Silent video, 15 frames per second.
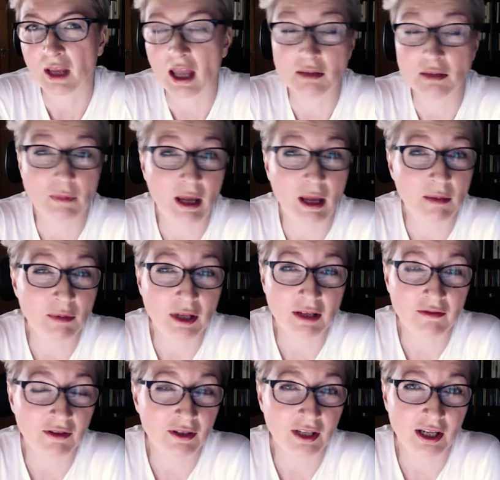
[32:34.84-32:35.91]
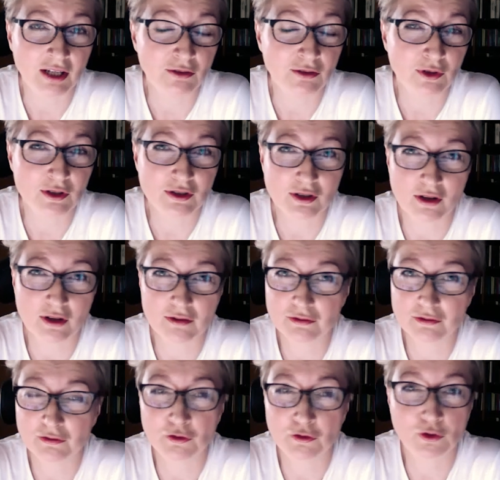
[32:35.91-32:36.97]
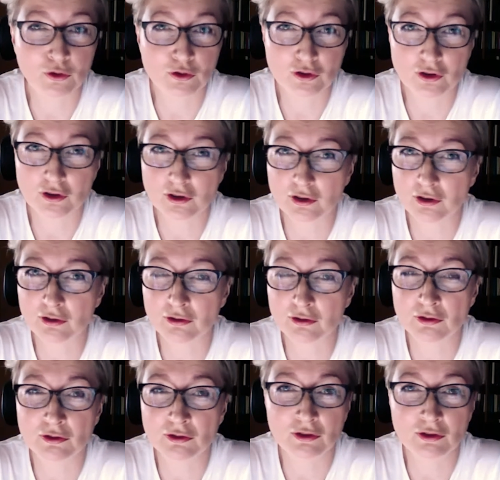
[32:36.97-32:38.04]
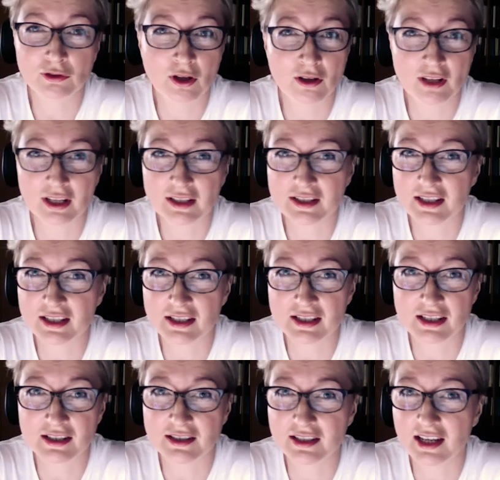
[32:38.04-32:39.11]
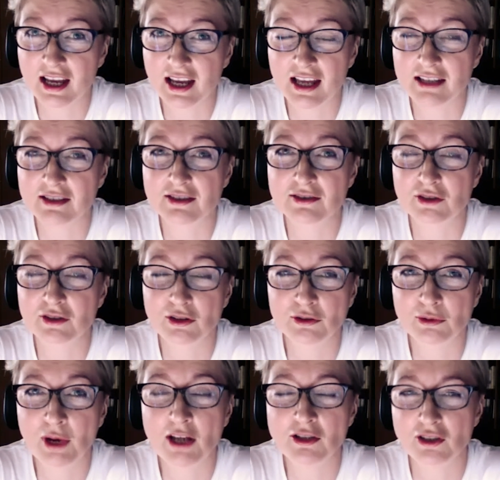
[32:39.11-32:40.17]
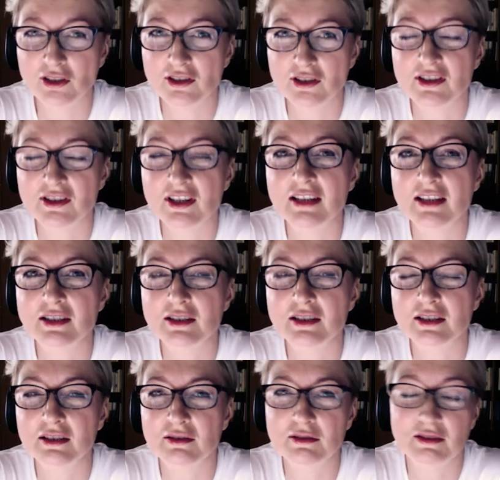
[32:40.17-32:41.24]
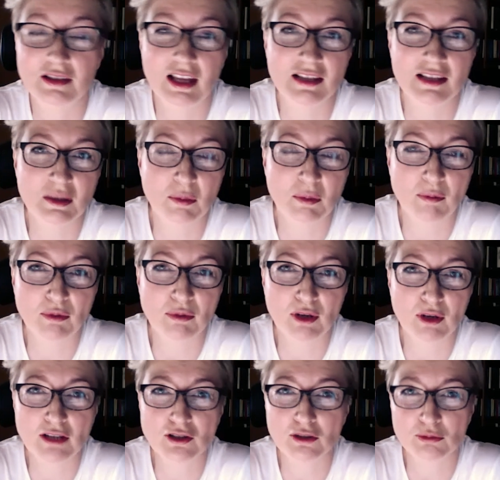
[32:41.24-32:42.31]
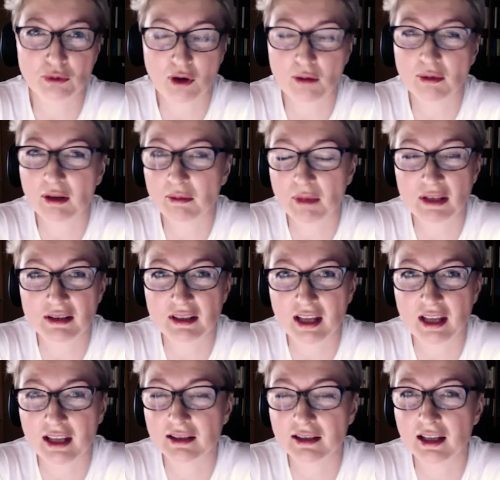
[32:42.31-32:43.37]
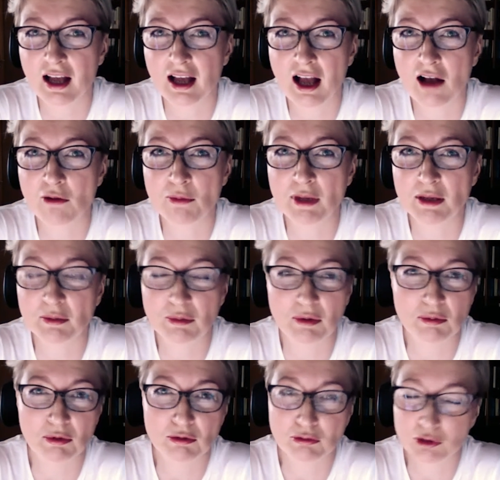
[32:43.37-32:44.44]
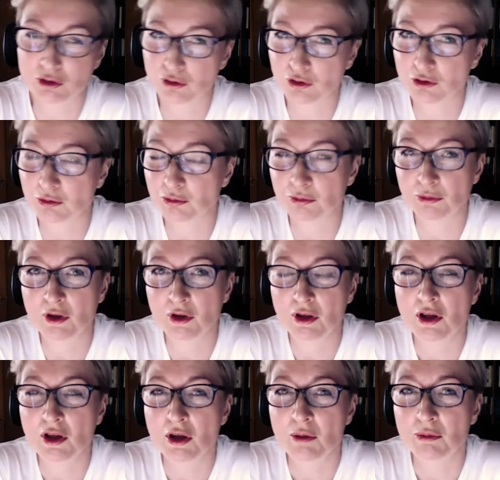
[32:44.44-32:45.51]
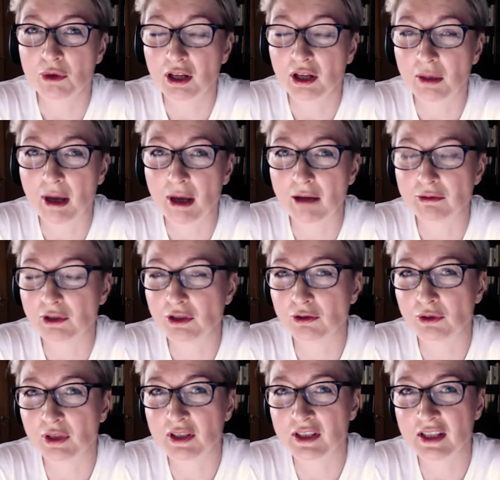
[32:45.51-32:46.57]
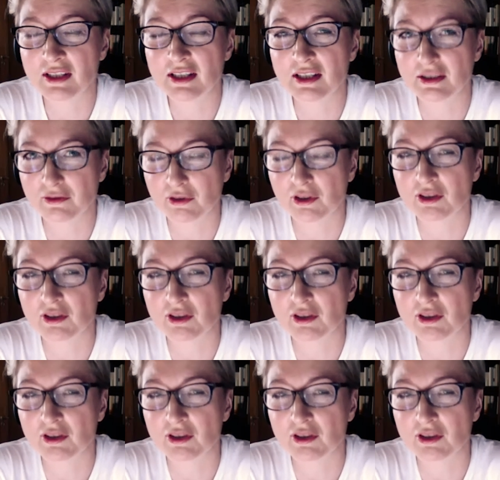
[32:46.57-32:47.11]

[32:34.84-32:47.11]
And maybe even the interest of future non-existent yet generations. Yes, that's the population problem, and how many people we should bring about into existence, for